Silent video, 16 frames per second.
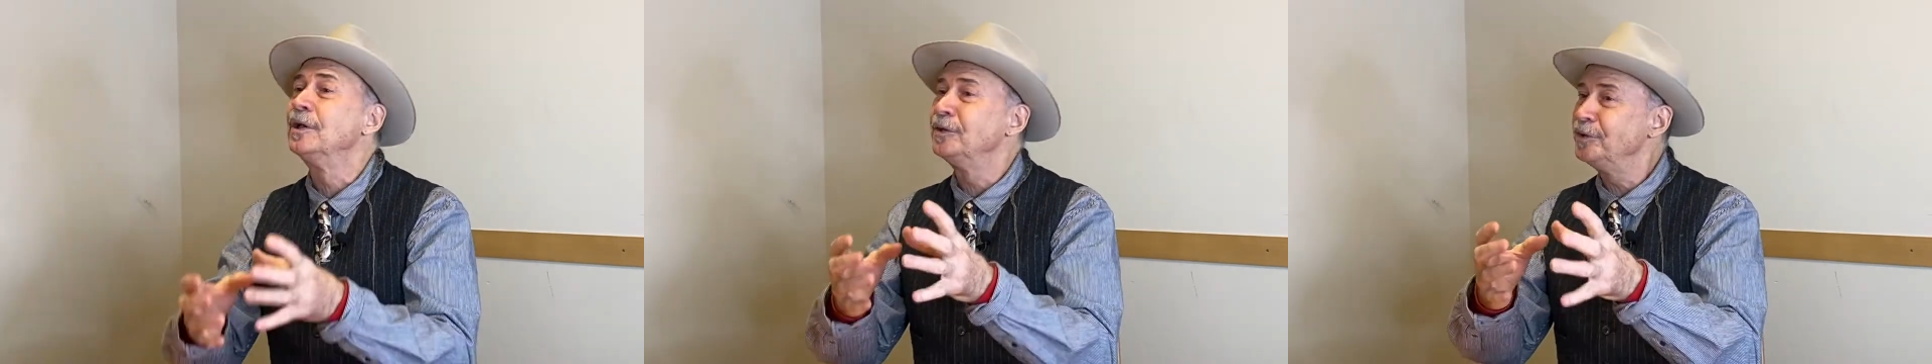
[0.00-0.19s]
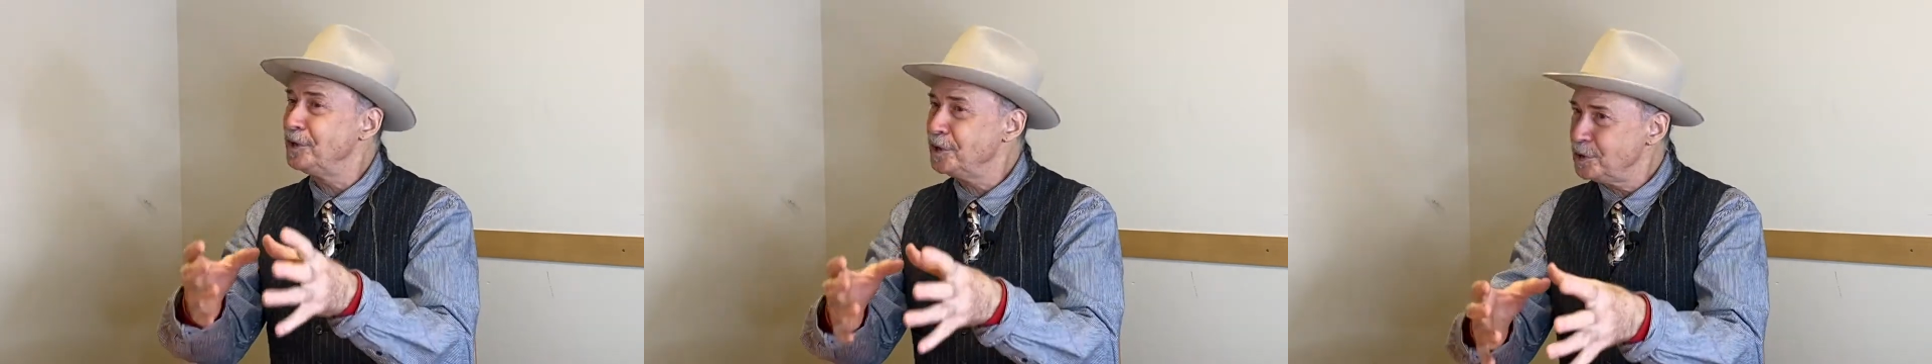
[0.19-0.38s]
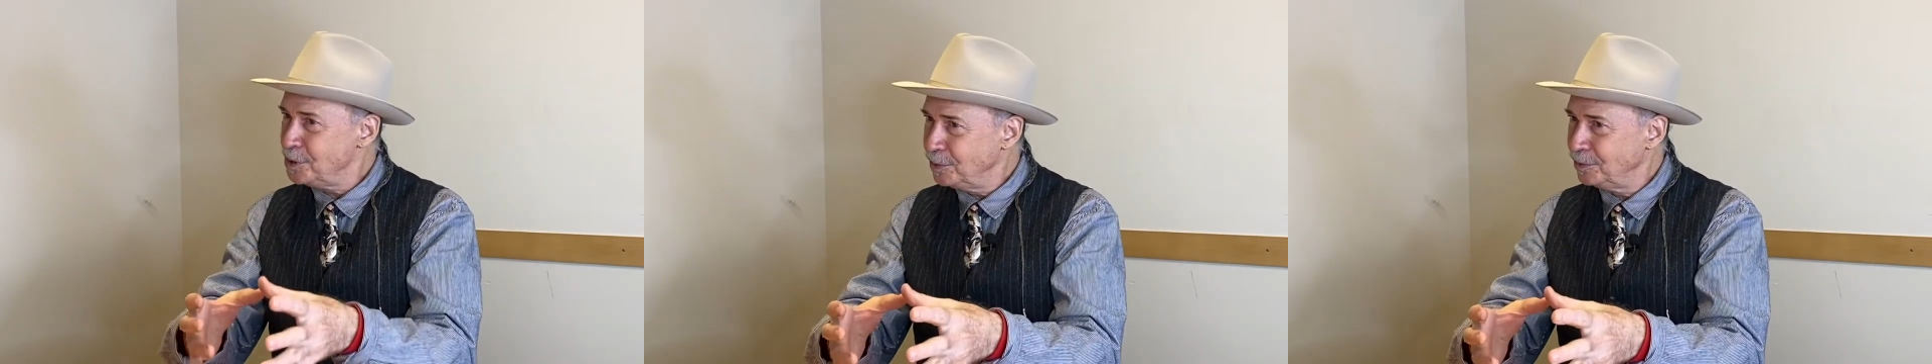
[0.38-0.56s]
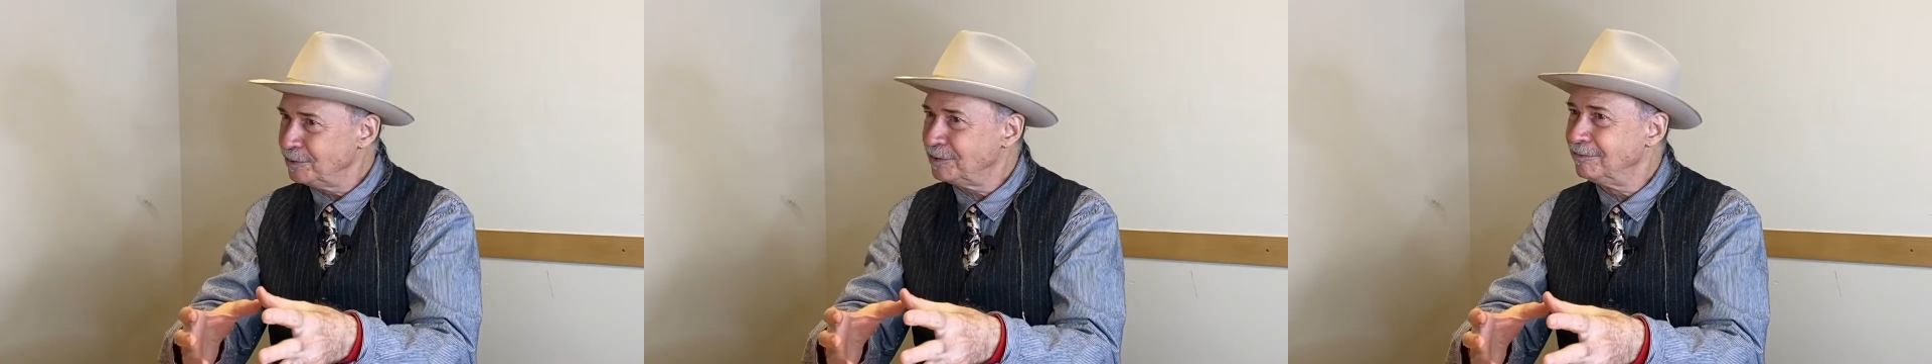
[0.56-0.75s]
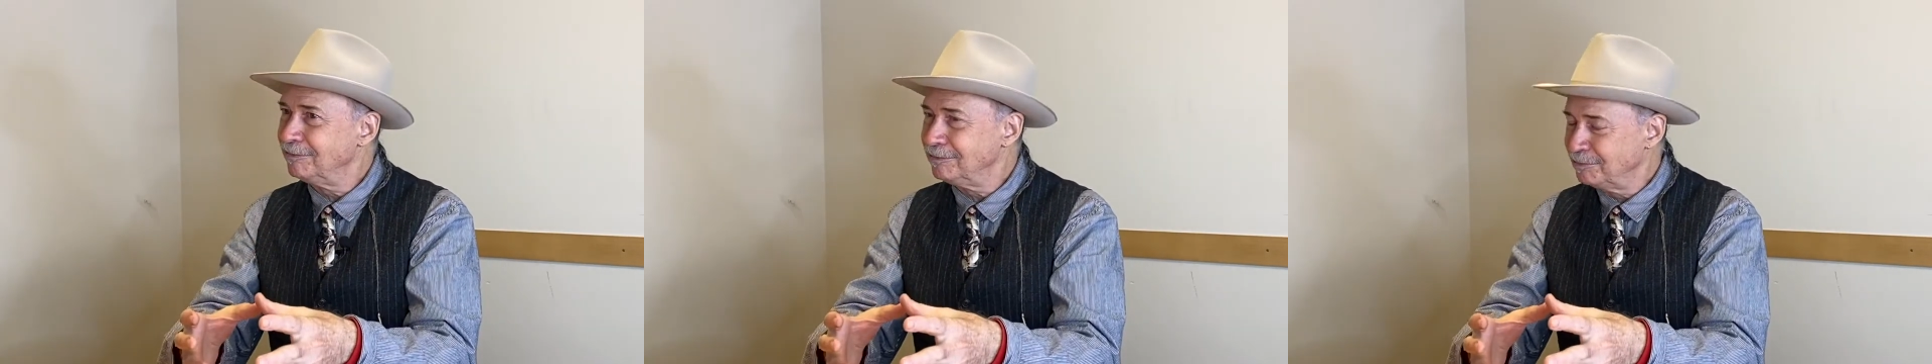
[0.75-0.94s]
then
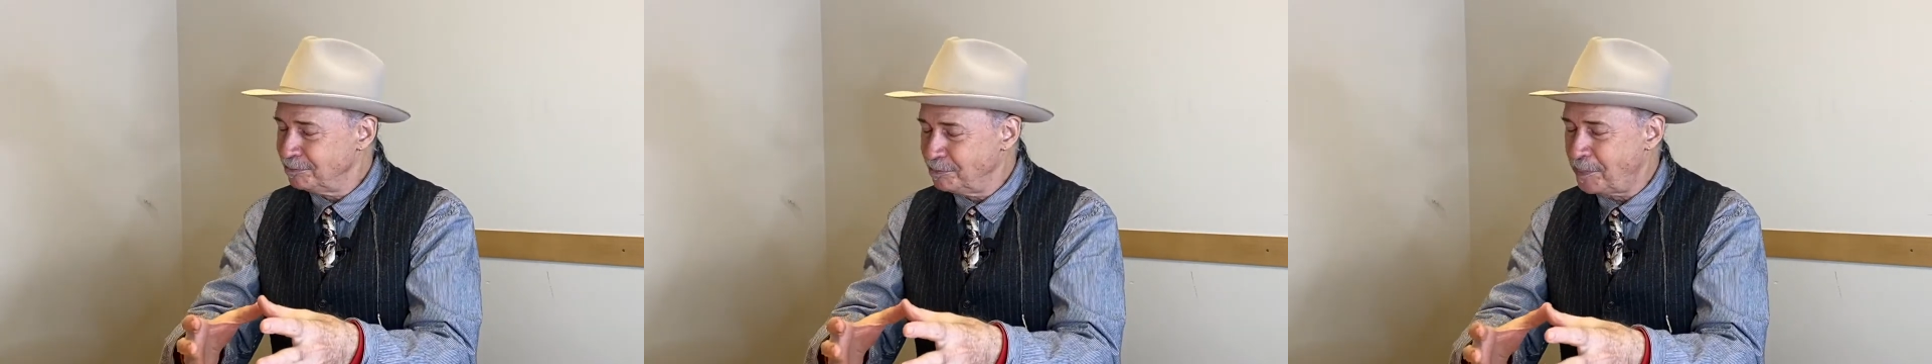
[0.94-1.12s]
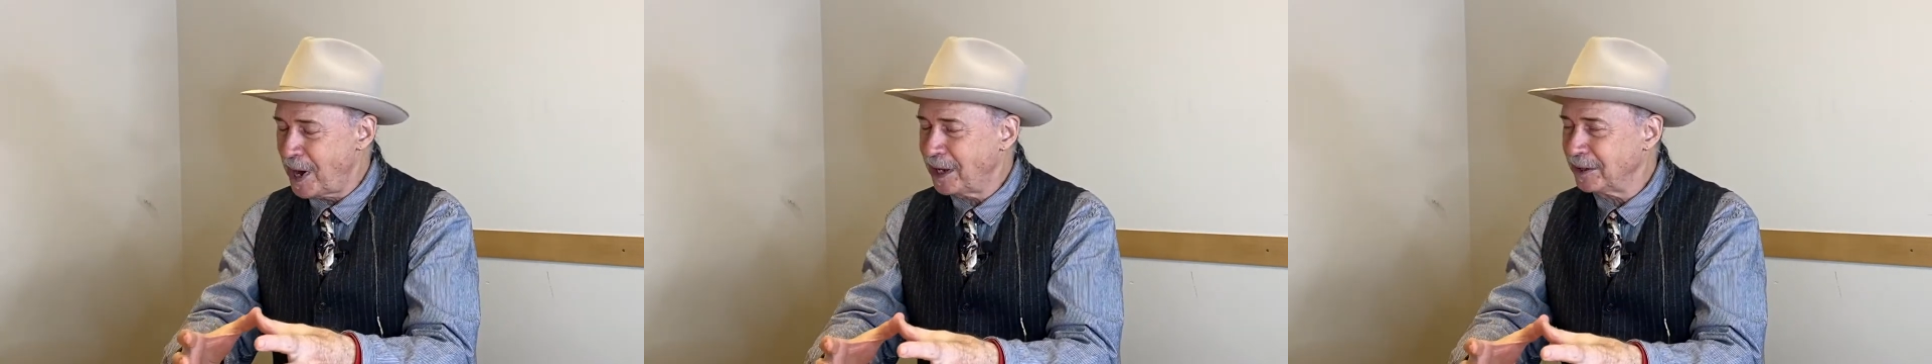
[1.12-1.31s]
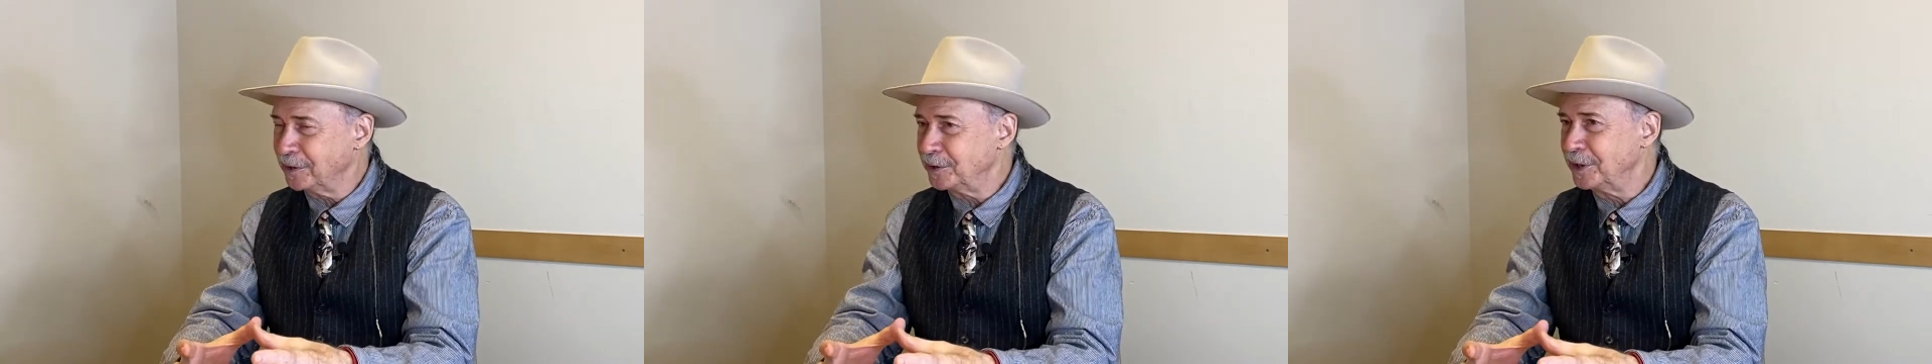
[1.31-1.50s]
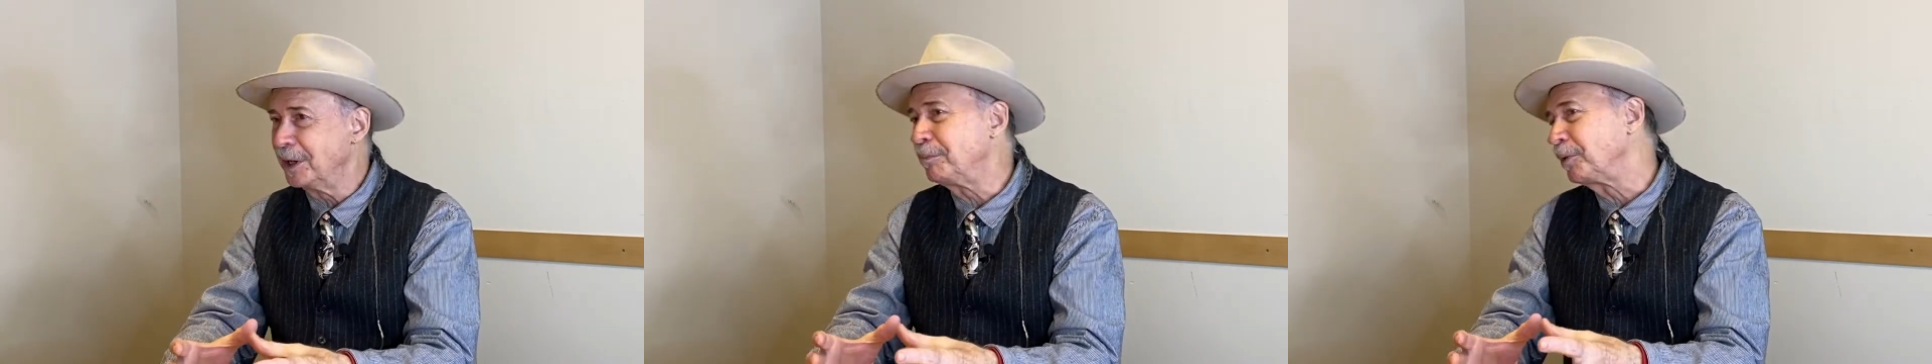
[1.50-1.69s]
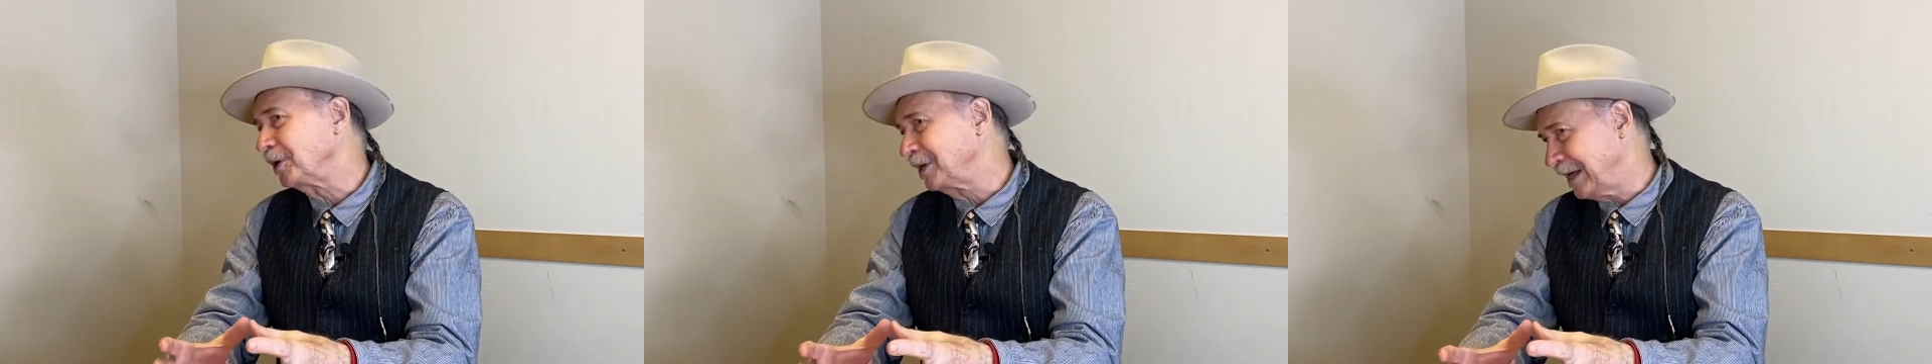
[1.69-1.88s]
you bottle it
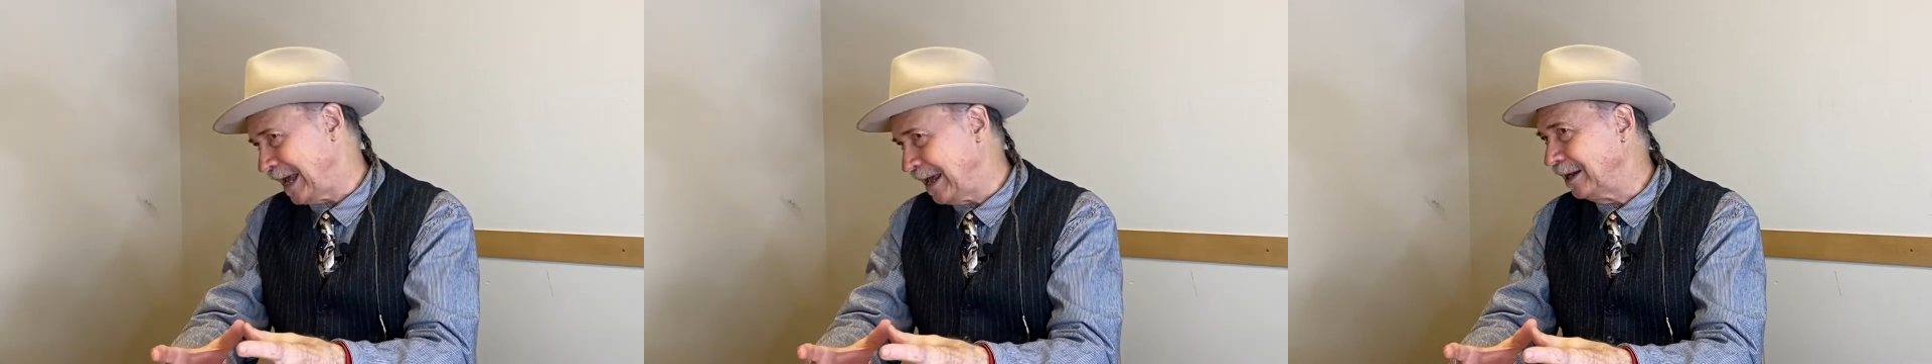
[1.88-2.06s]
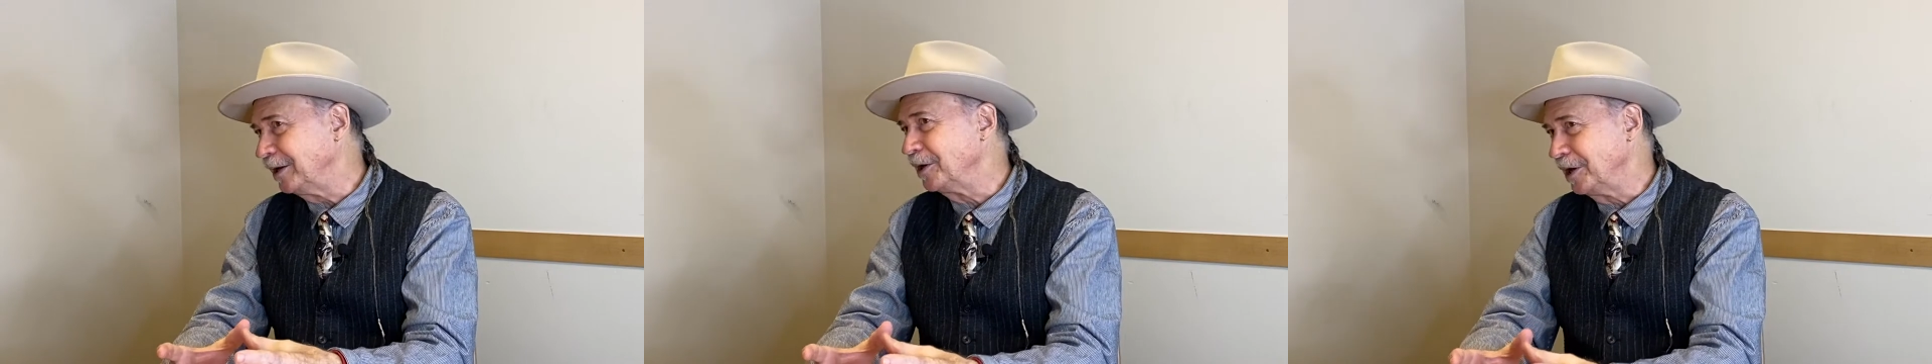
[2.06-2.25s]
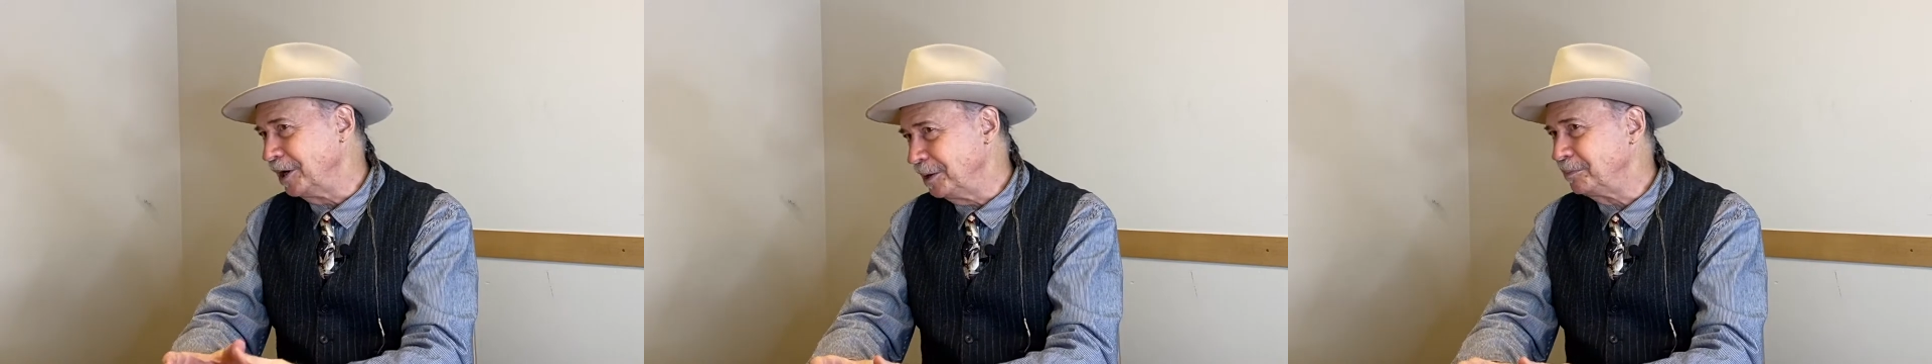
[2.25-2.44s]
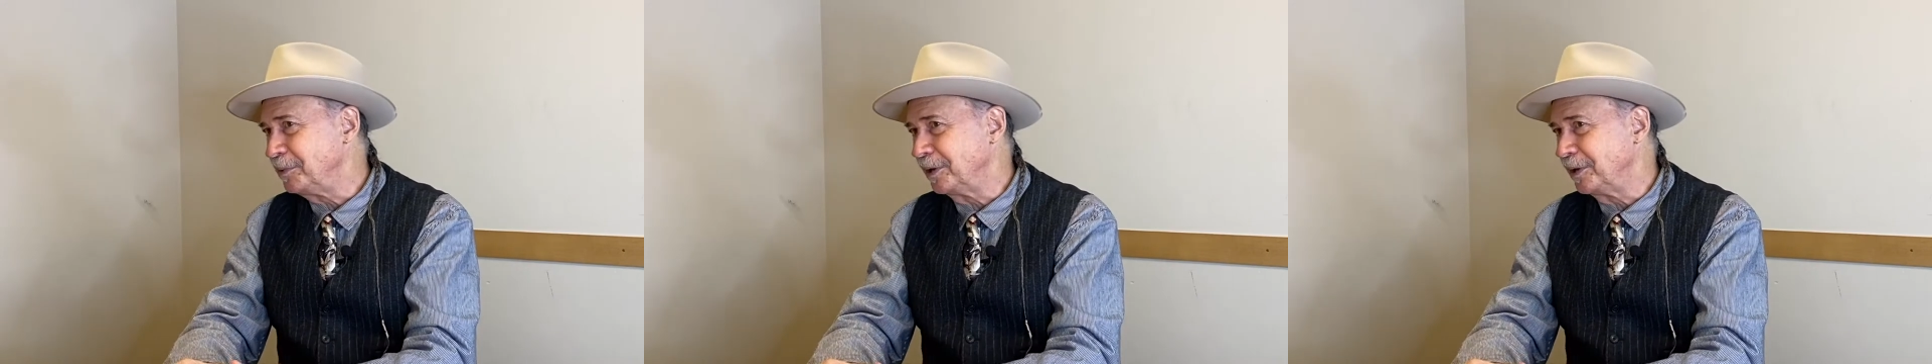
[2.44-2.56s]
up or can it up.